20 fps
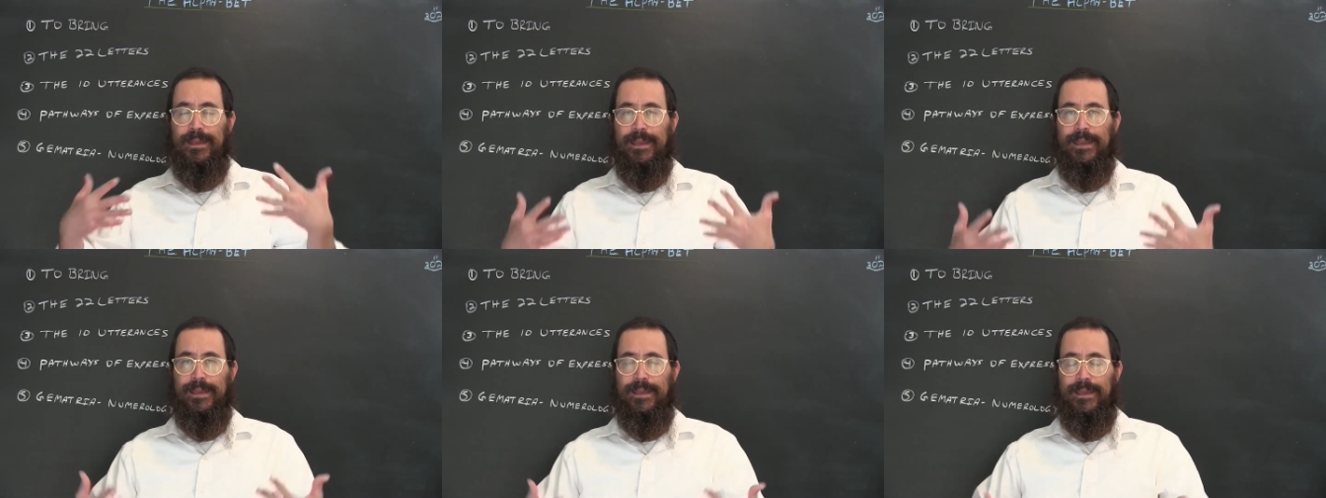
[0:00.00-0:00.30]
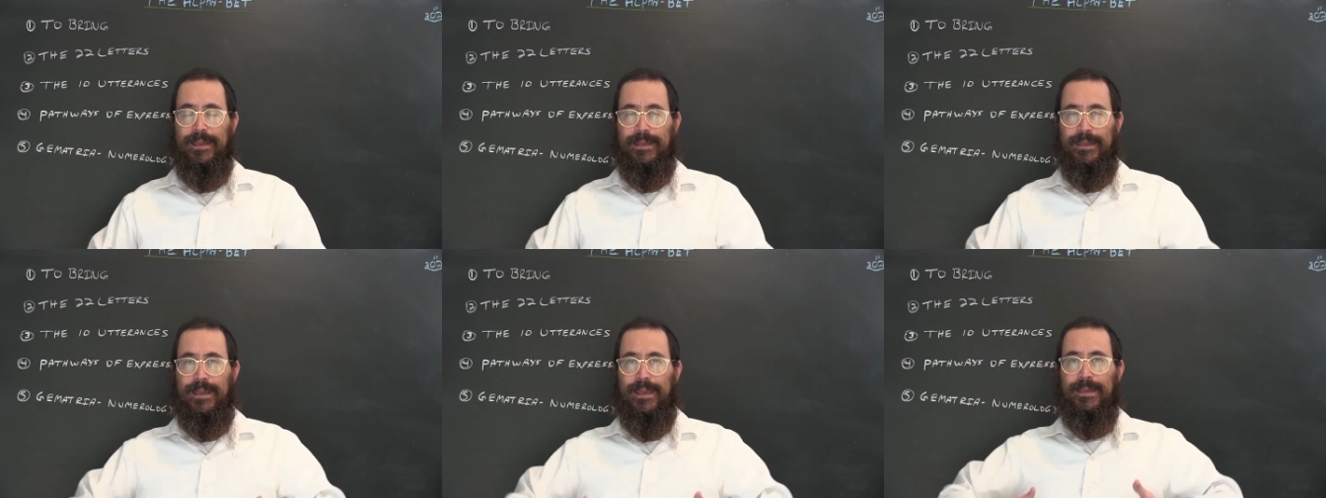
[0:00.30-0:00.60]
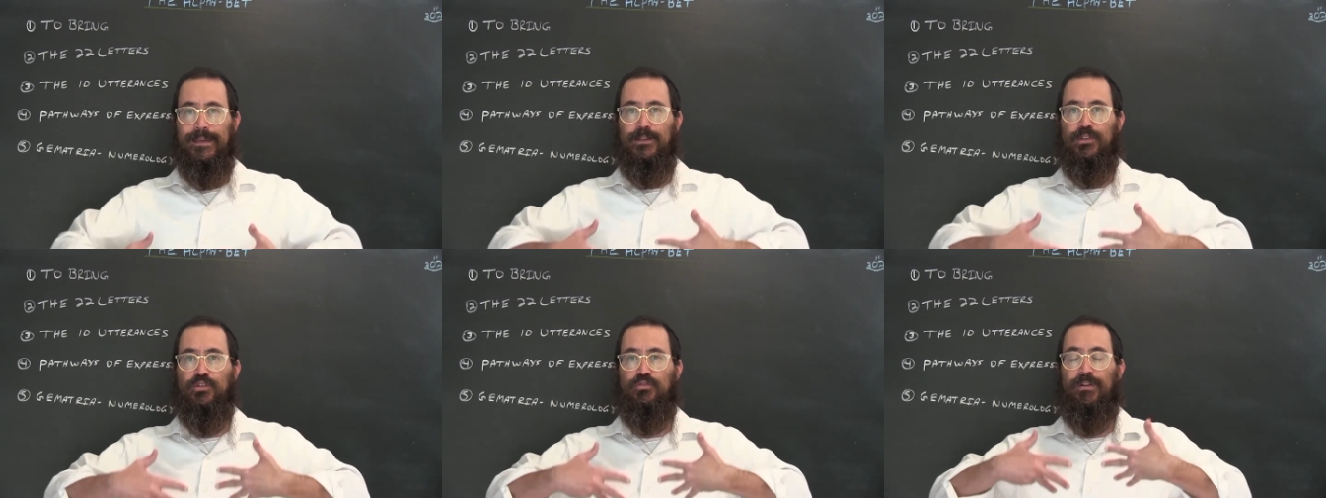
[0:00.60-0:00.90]
a,
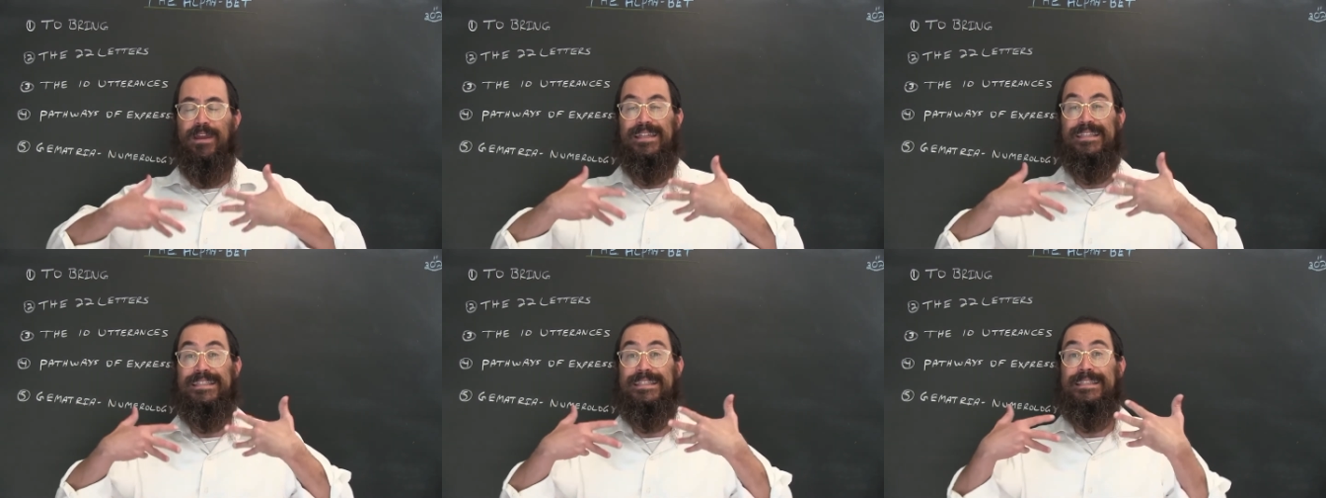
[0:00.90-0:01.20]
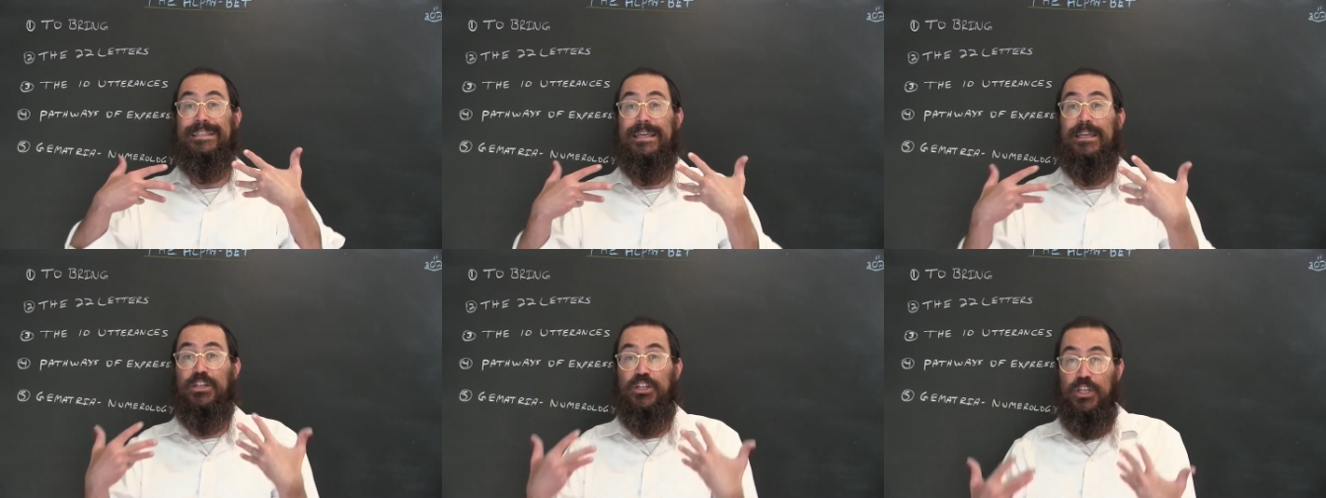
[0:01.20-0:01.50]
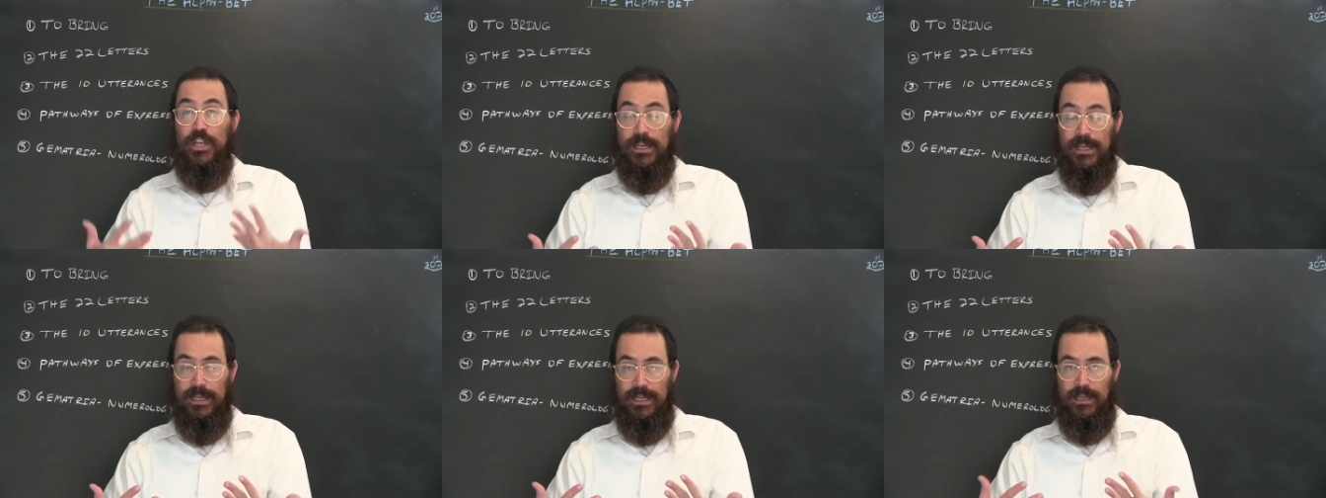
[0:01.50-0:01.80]
a,
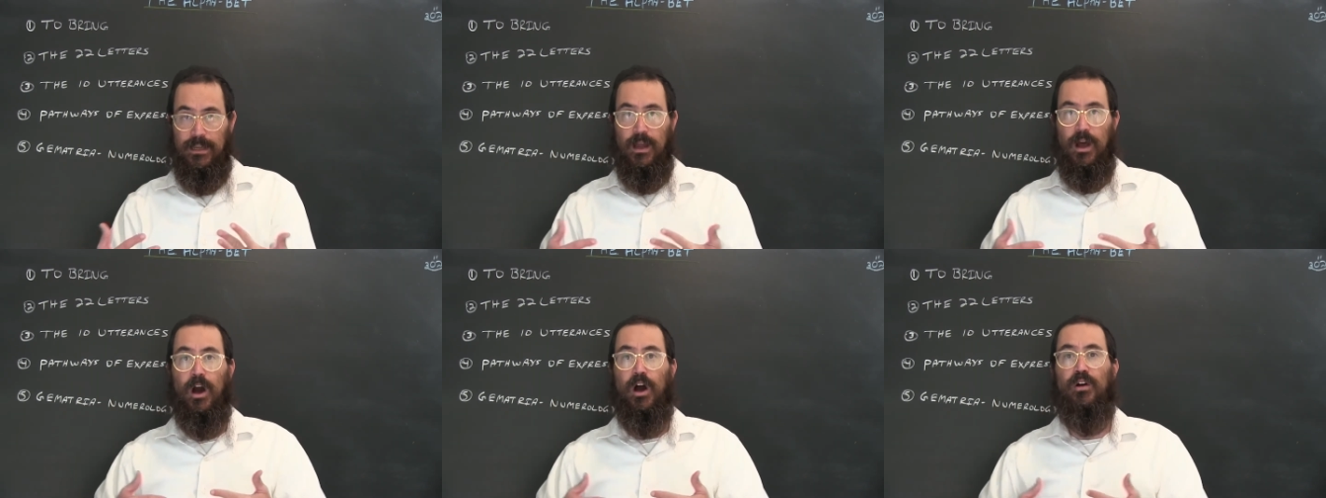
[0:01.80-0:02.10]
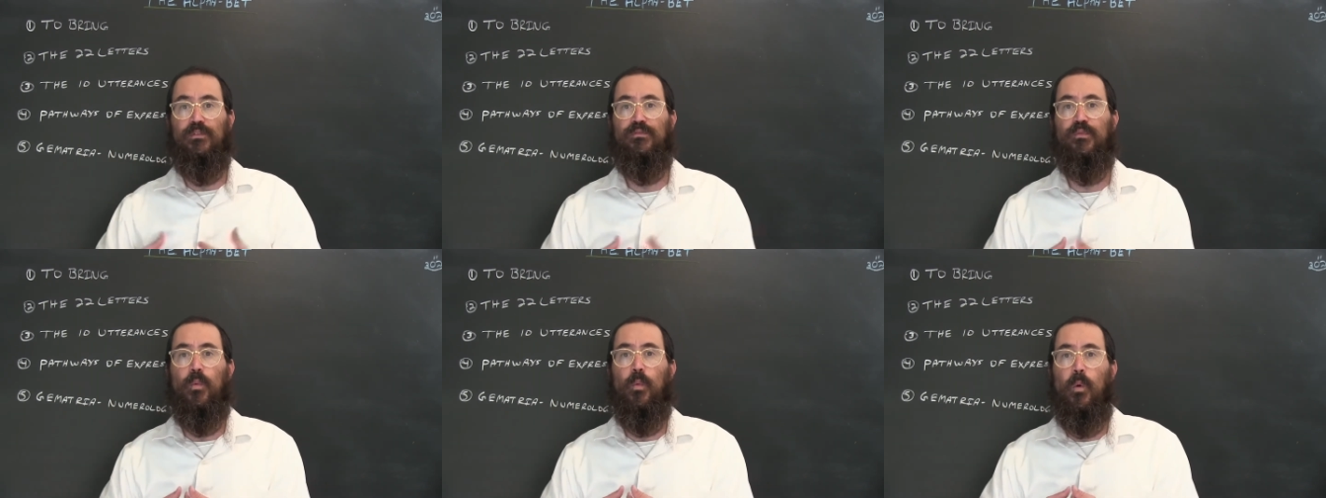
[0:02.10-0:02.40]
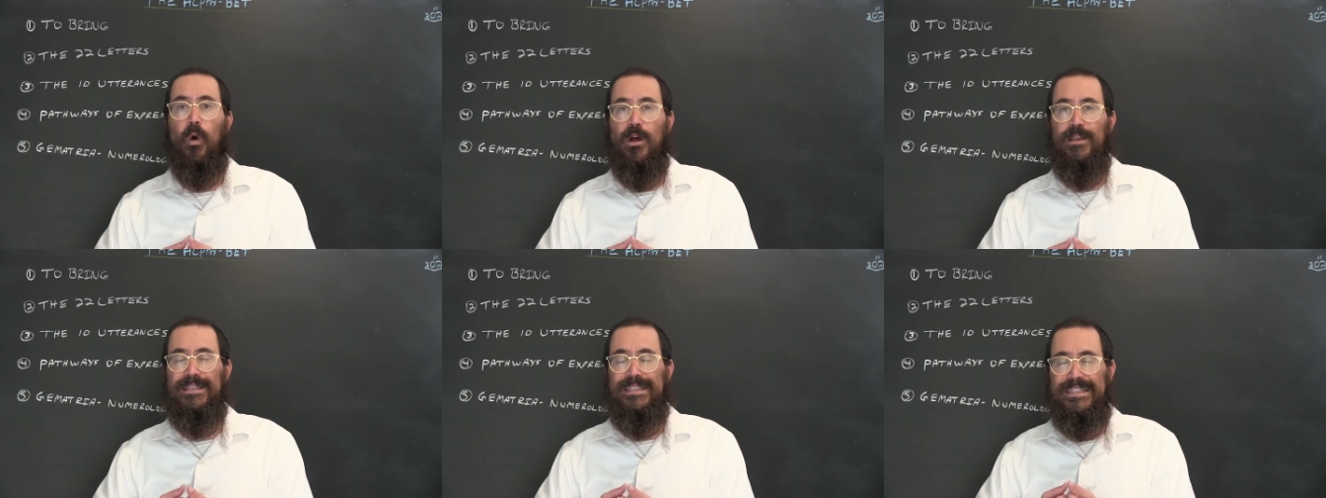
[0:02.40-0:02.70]
transitioning of
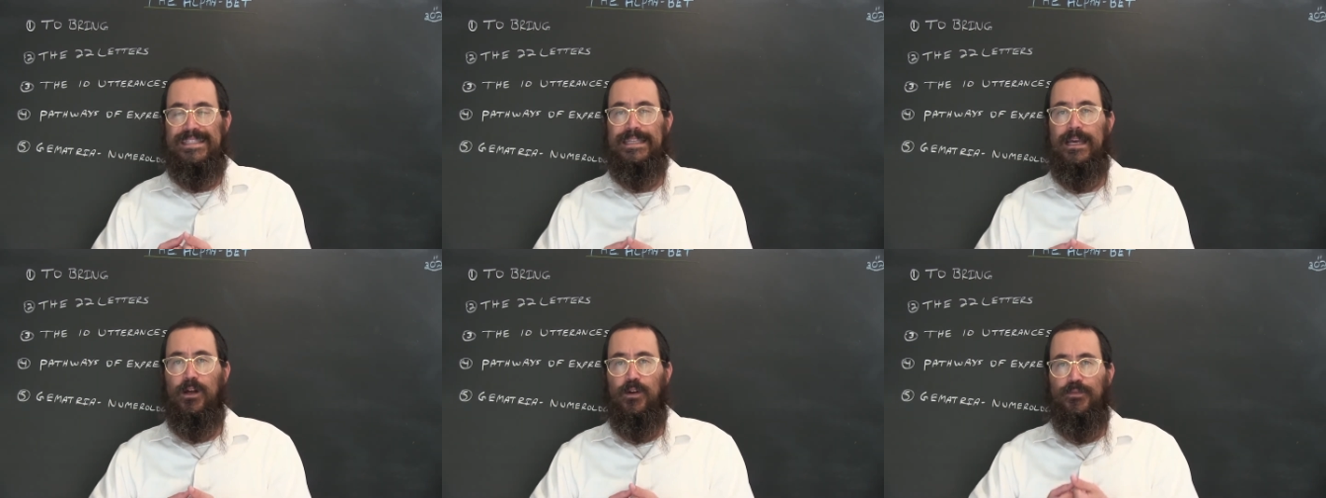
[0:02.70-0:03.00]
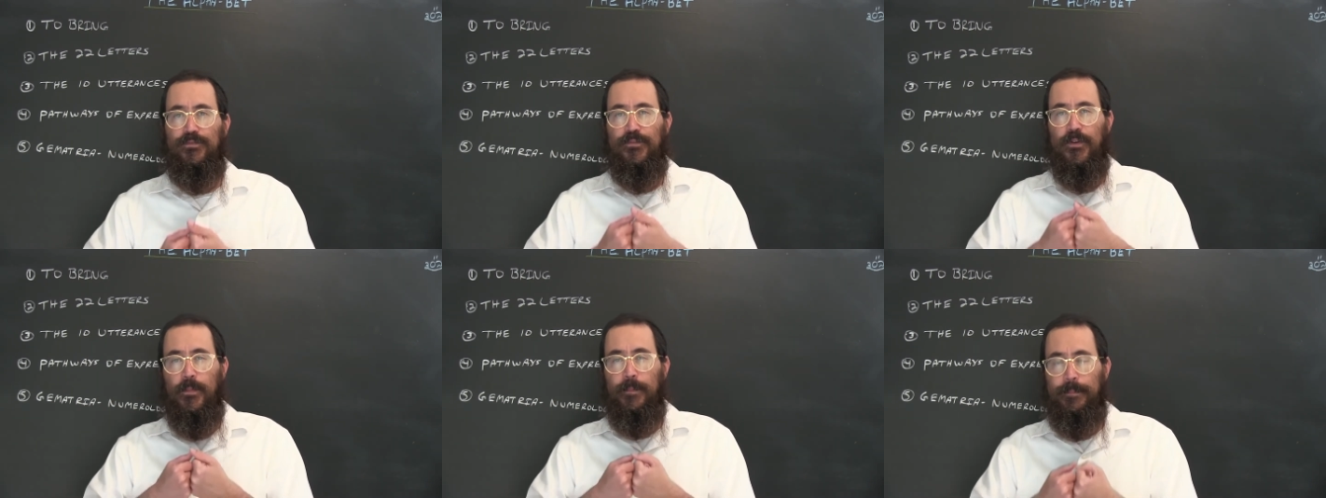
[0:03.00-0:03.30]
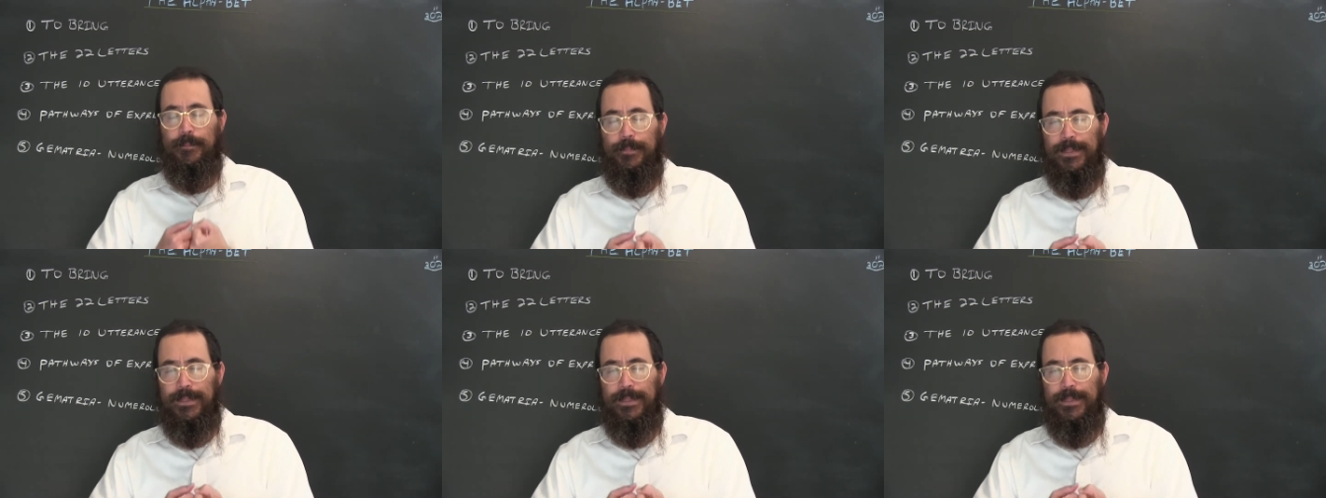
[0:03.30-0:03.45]
oneself from